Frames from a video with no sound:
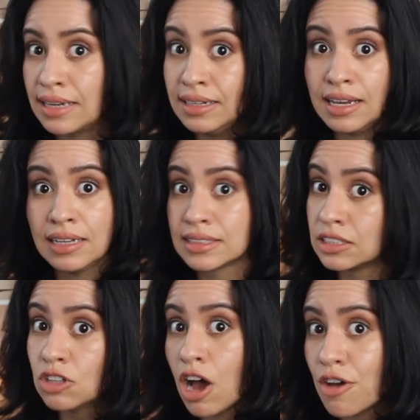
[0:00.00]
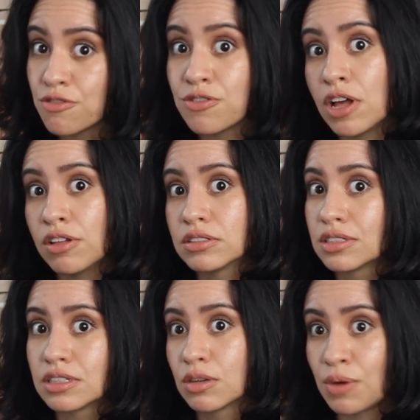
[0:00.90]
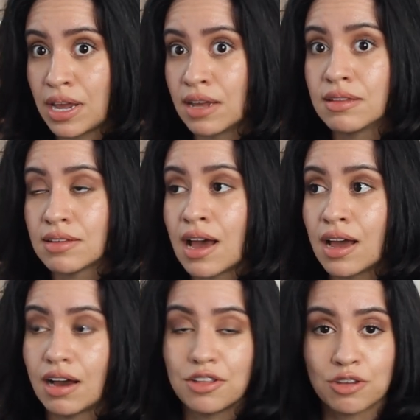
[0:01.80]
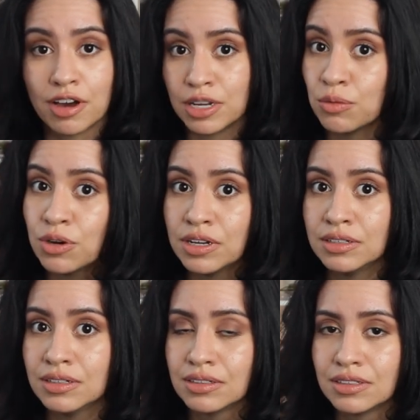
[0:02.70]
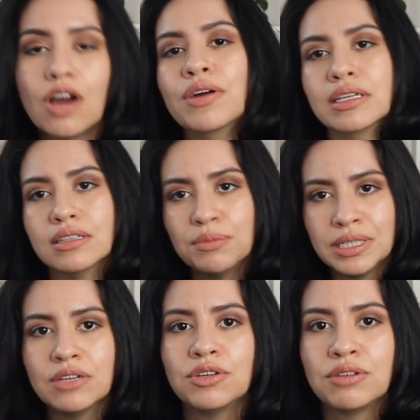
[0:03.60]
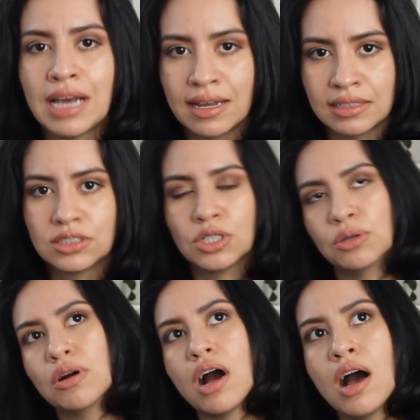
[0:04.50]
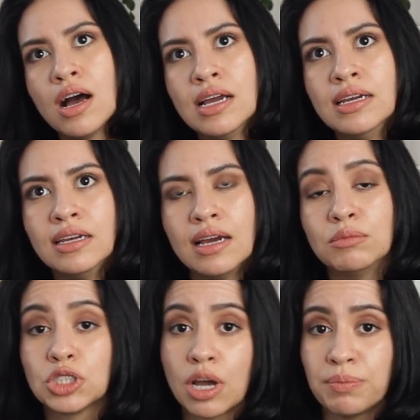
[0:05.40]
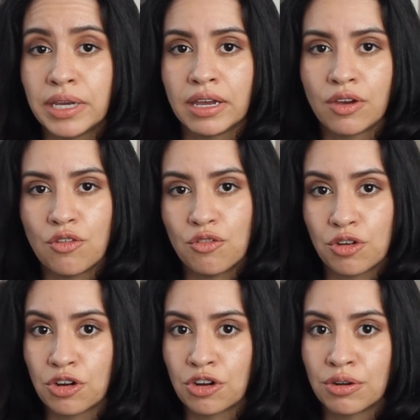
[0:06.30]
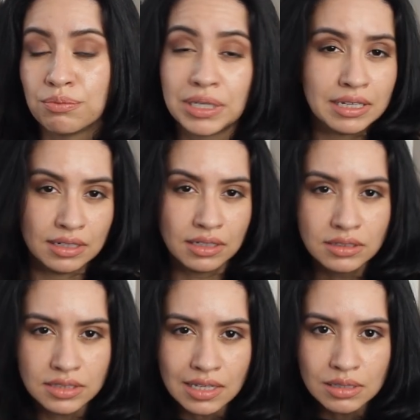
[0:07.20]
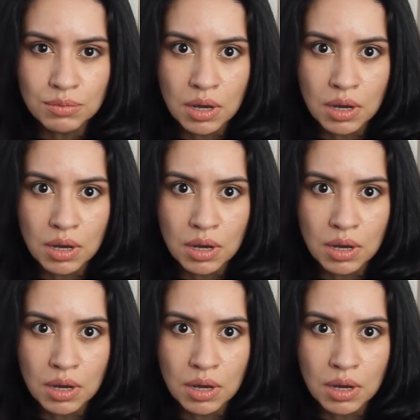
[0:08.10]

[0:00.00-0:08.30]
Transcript: and it has not felt the way that I thought it would. All right, let me give you an anecdote. I am shopping for bikinis at the